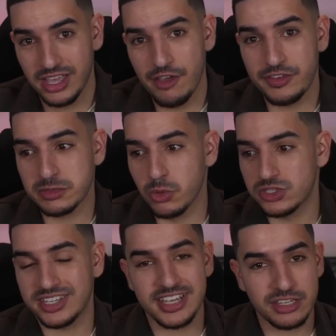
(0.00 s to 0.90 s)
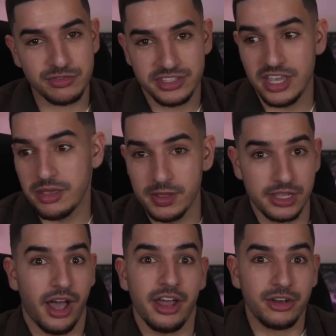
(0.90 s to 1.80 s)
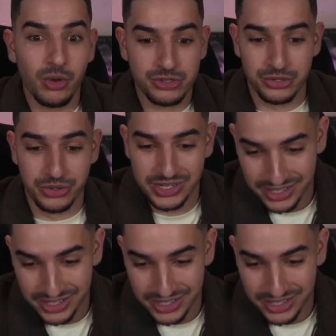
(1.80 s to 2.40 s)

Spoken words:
If it's most successful team, God knows who.